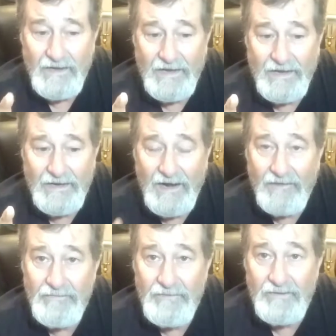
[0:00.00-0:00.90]
And I
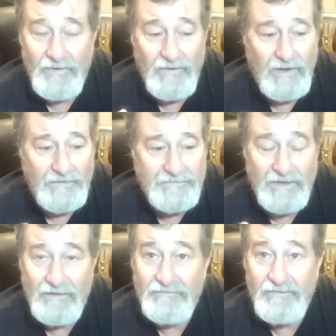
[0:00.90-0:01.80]
remember
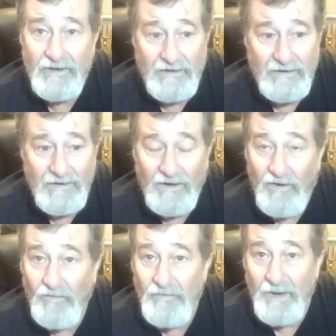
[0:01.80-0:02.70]
telling
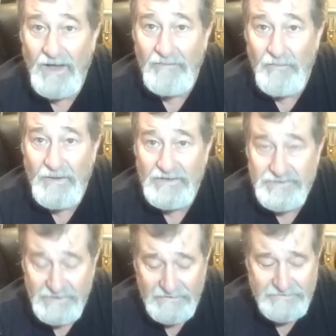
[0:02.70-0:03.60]
on the bottom of my
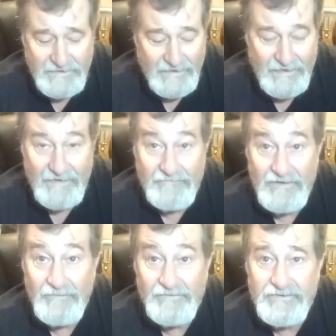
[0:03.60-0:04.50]
sheets that I gave
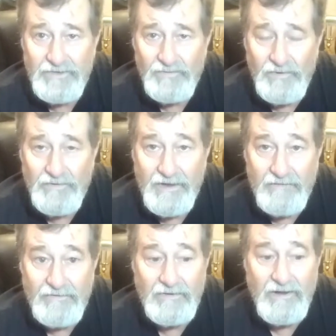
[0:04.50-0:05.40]
them, I said, you will
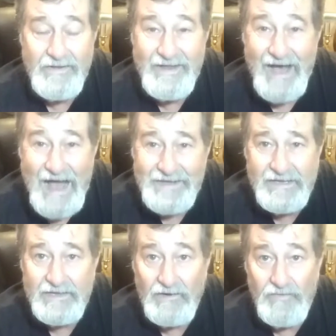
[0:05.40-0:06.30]
never not
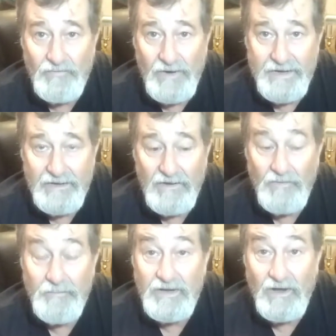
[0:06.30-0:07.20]
get on the radio
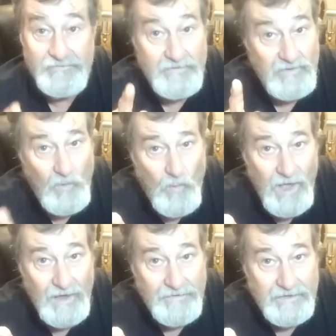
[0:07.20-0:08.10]
because of the
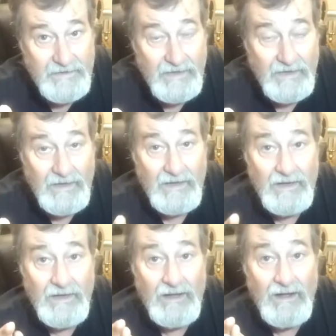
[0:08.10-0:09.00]
quality
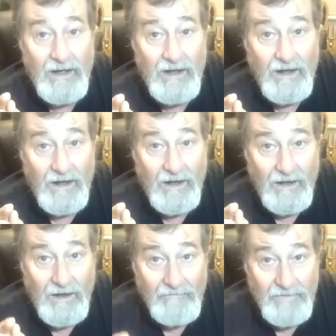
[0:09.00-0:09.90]

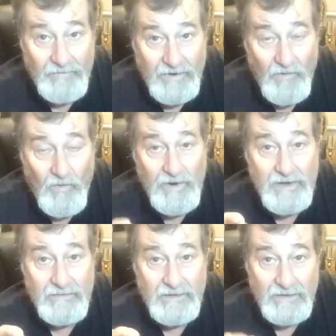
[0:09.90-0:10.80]
of the
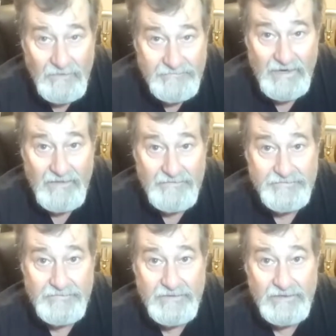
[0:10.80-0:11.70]
recording that comes out of the
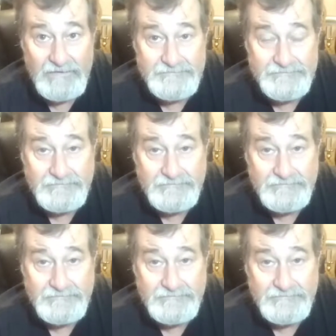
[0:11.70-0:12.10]
studio.